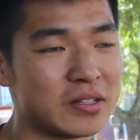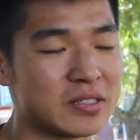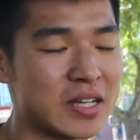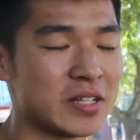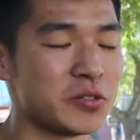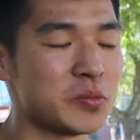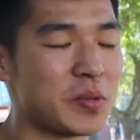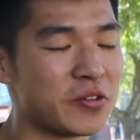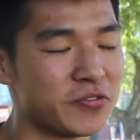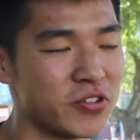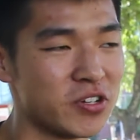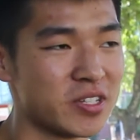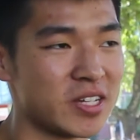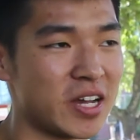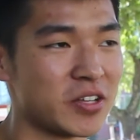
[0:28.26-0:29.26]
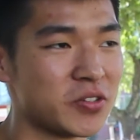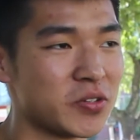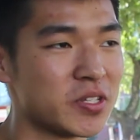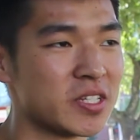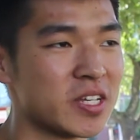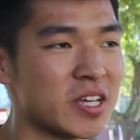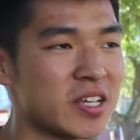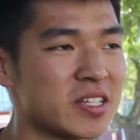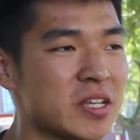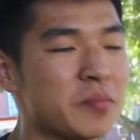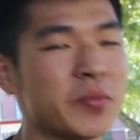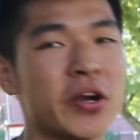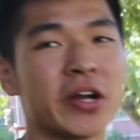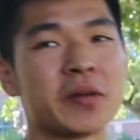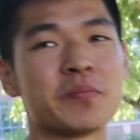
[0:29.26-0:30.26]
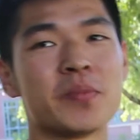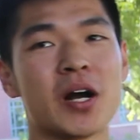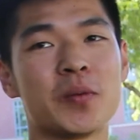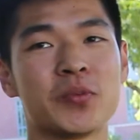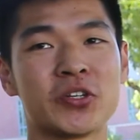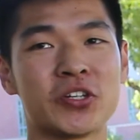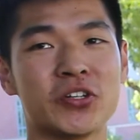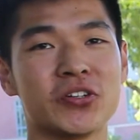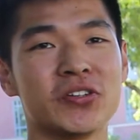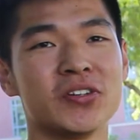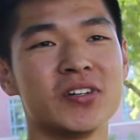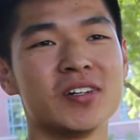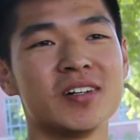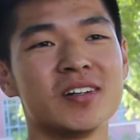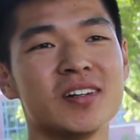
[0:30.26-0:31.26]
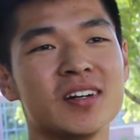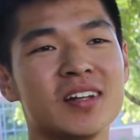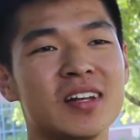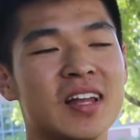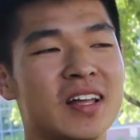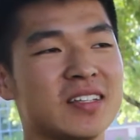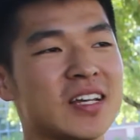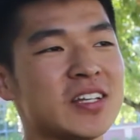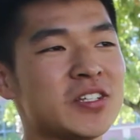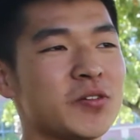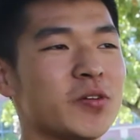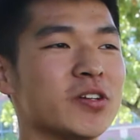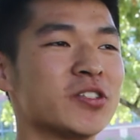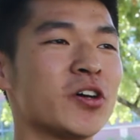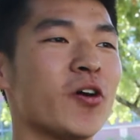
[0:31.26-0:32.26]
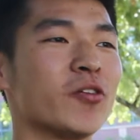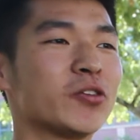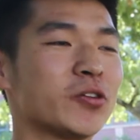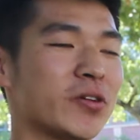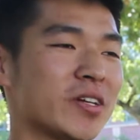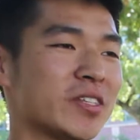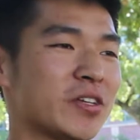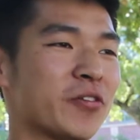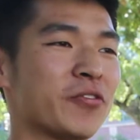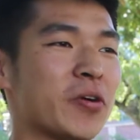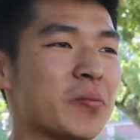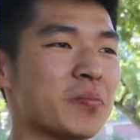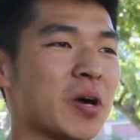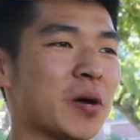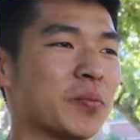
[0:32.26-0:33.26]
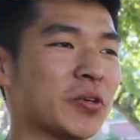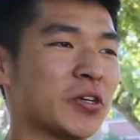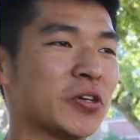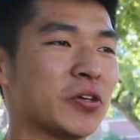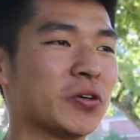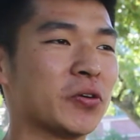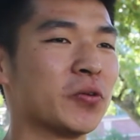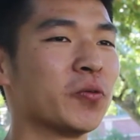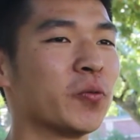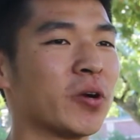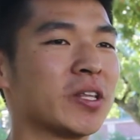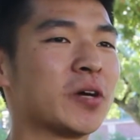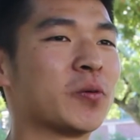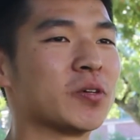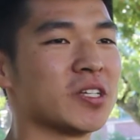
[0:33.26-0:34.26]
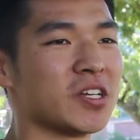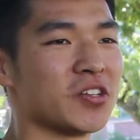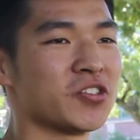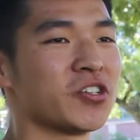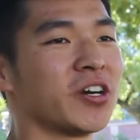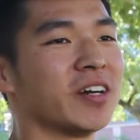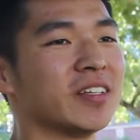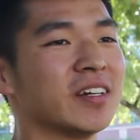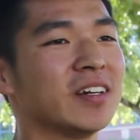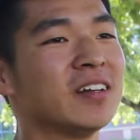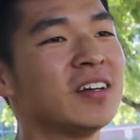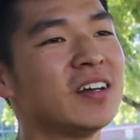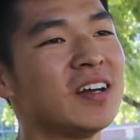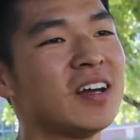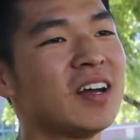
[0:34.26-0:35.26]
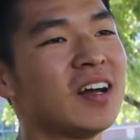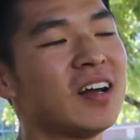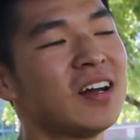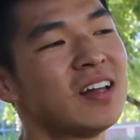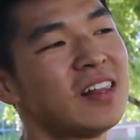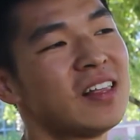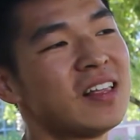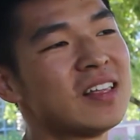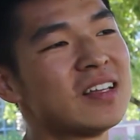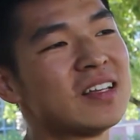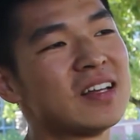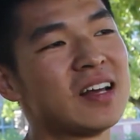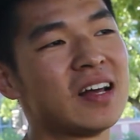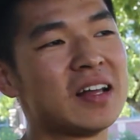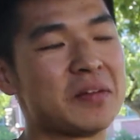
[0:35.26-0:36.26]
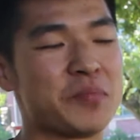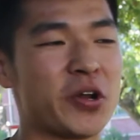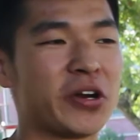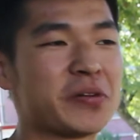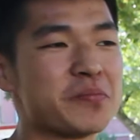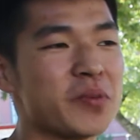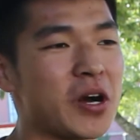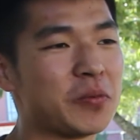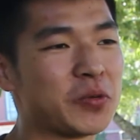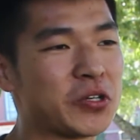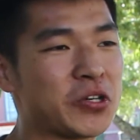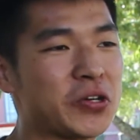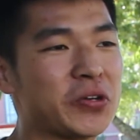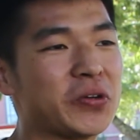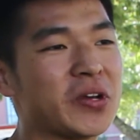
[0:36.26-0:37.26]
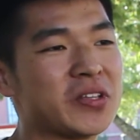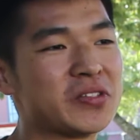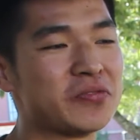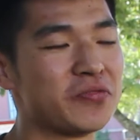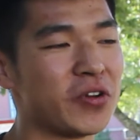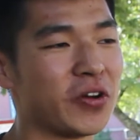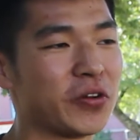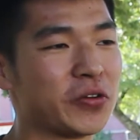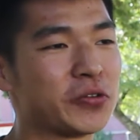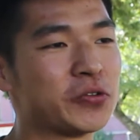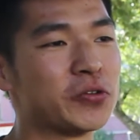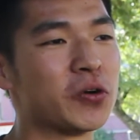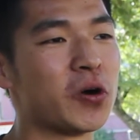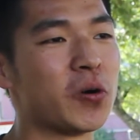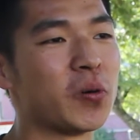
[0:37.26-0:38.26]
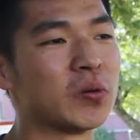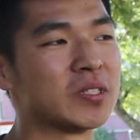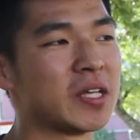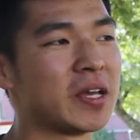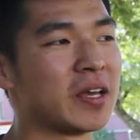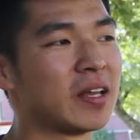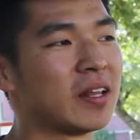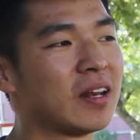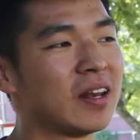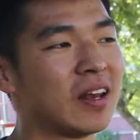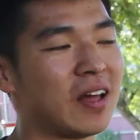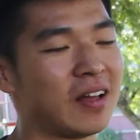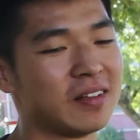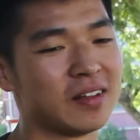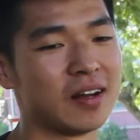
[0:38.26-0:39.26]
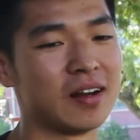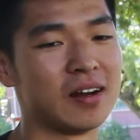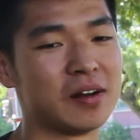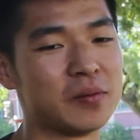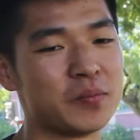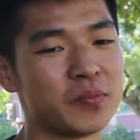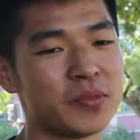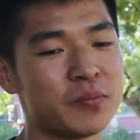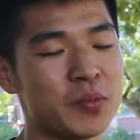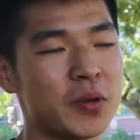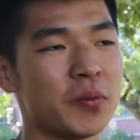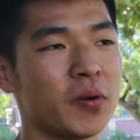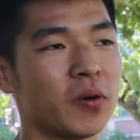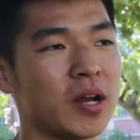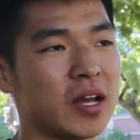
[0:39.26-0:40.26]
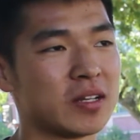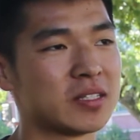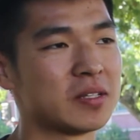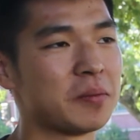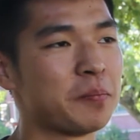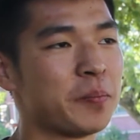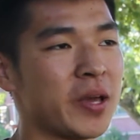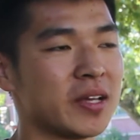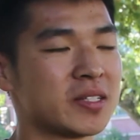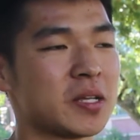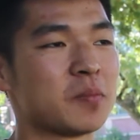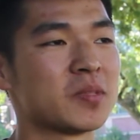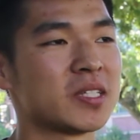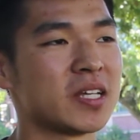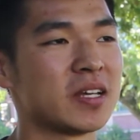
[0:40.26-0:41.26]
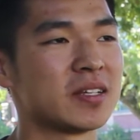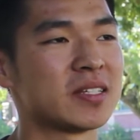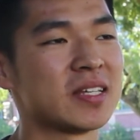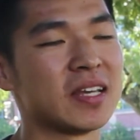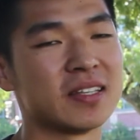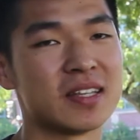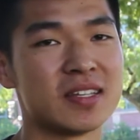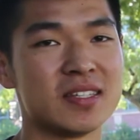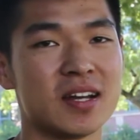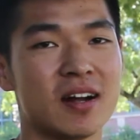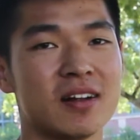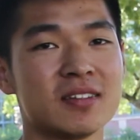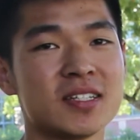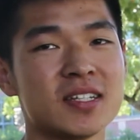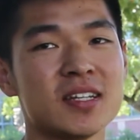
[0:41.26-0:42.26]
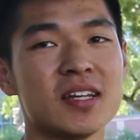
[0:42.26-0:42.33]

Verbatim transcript: that was my first time to see American barbecue. Like that's a totally different barbecue when I was in China. American barbecue and it's very cool. They like um, people like to bake some things in the yard,